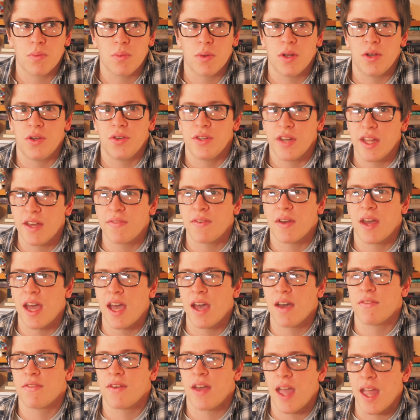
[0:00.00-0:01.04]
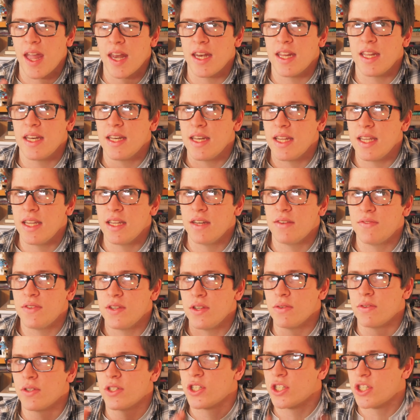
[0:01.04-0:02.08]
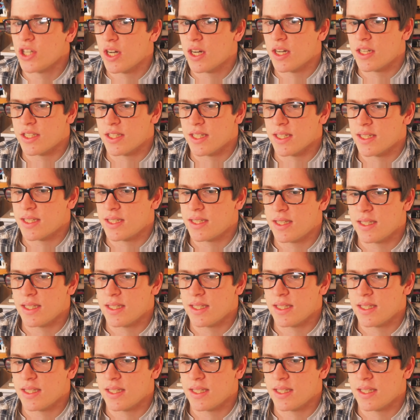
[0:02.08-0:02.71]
will never have any need for you to charge it.